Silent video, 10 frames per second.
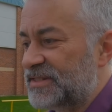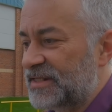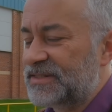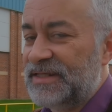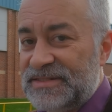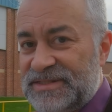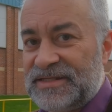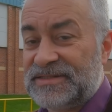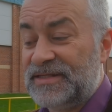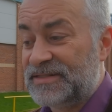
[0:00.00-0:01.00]
the
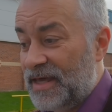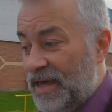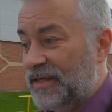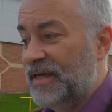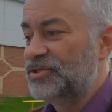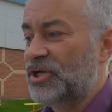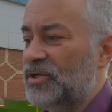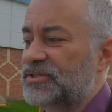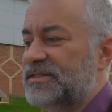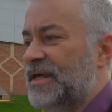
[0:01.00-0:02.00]
1660s, King
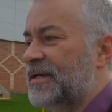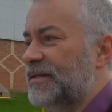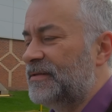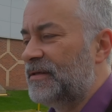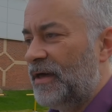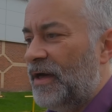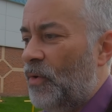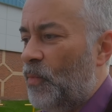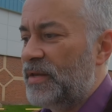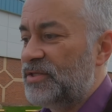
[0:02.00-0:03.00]
Charles II
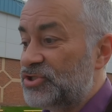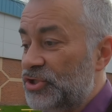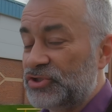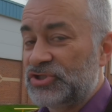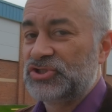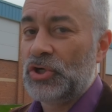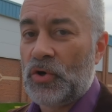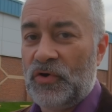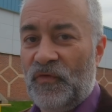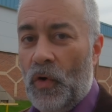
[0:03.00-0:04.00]
went and took
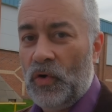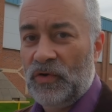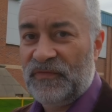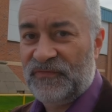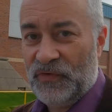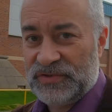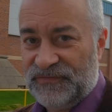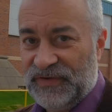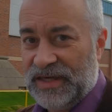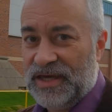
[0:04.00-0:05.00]
stock of all of the
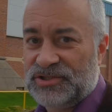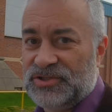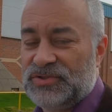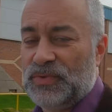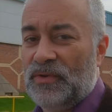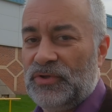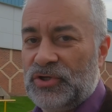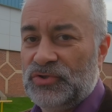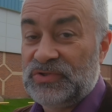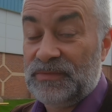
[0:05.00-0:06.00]
fortifications throughout the
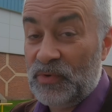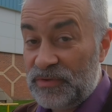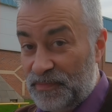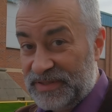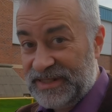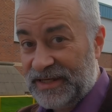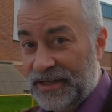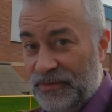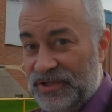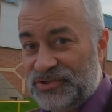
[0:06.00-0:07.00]
country, with
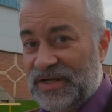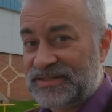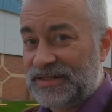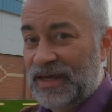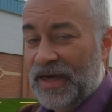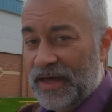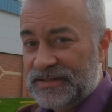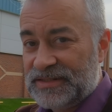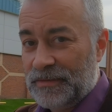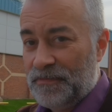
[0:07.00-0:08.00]
particular interest
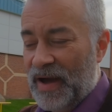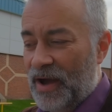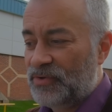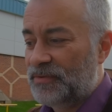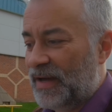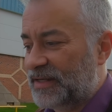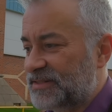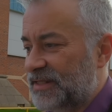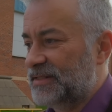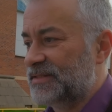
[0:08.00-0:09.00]
to the powder
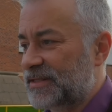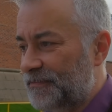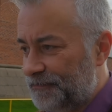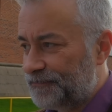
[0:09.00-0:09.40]
magazines.